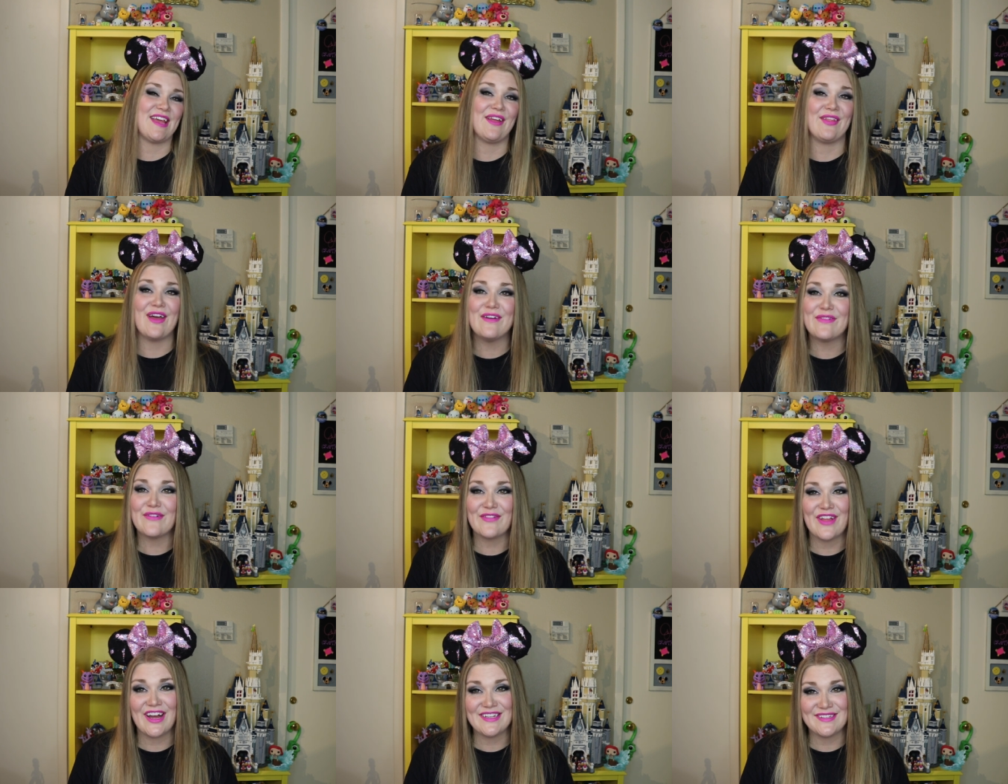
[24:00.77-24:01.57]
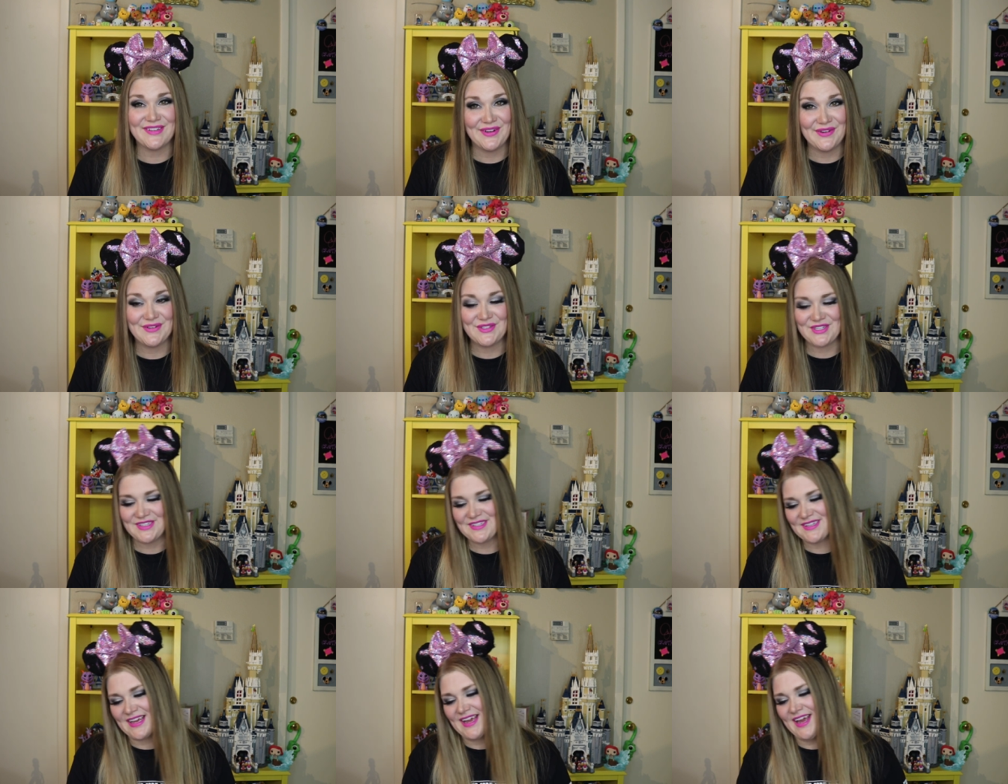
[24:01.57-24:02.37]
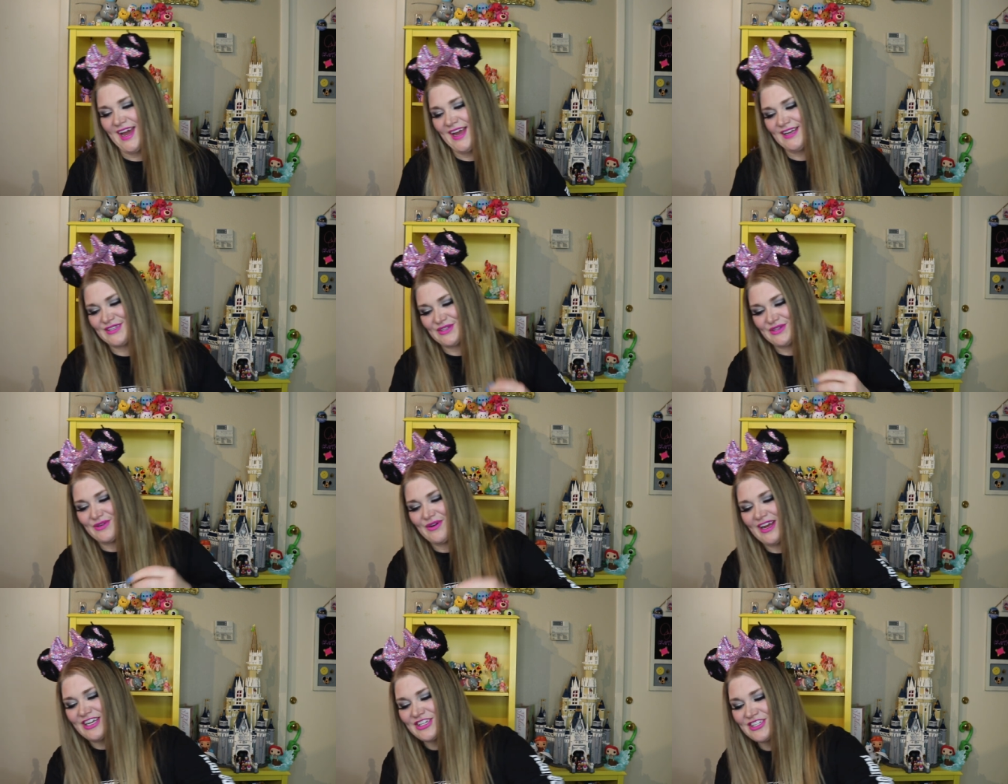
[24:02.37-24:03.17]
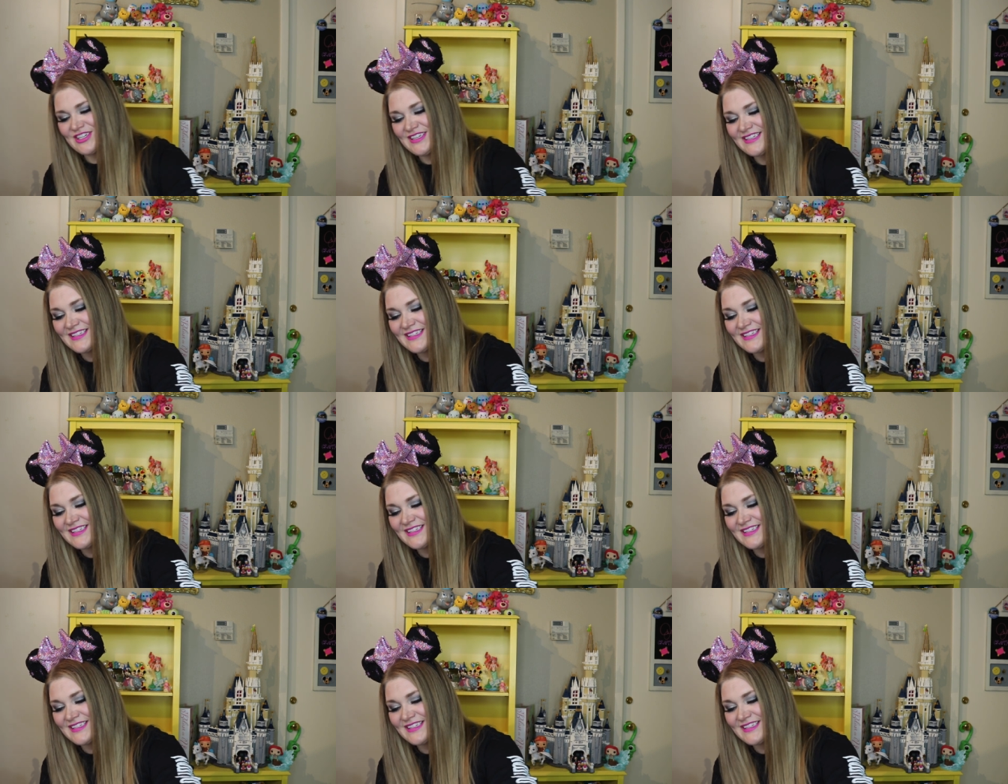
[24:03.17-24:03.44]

a love of Lotso, just like I do, and she